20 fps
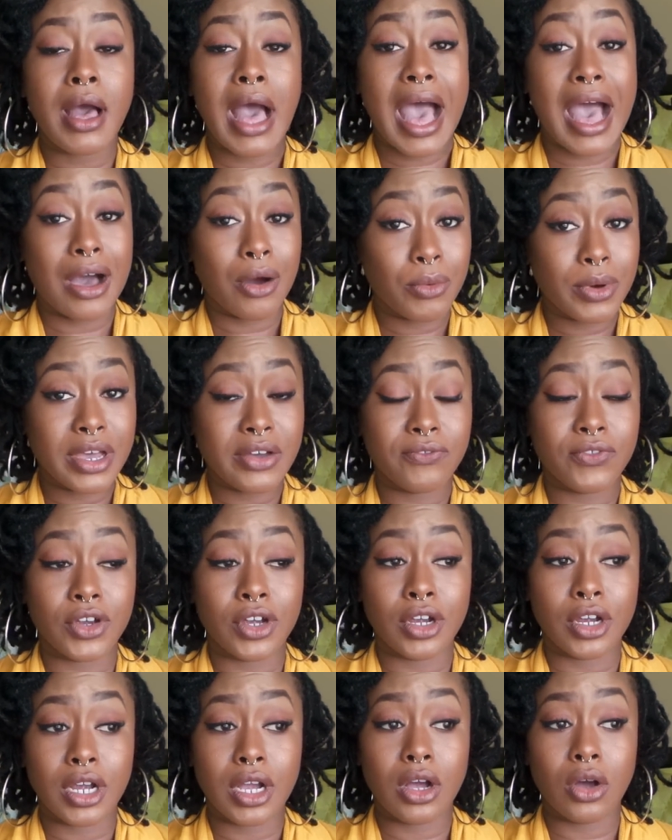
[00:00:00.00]

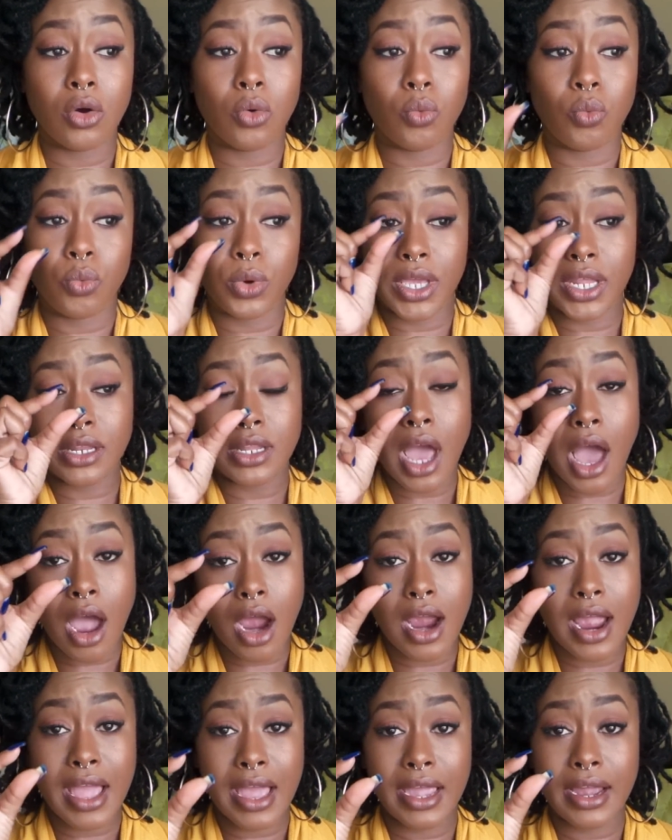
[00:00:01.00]
However, when
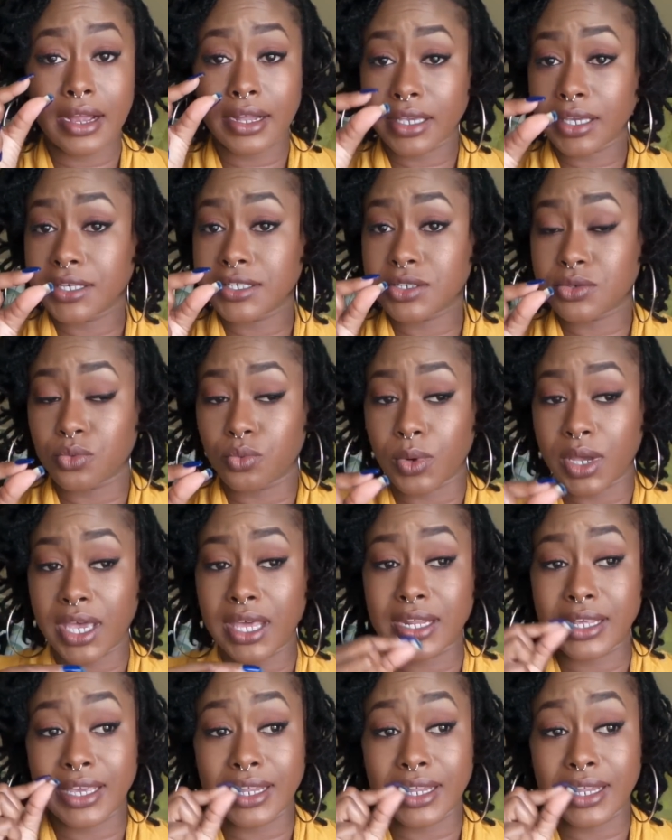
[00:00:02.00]
our hair gets wet,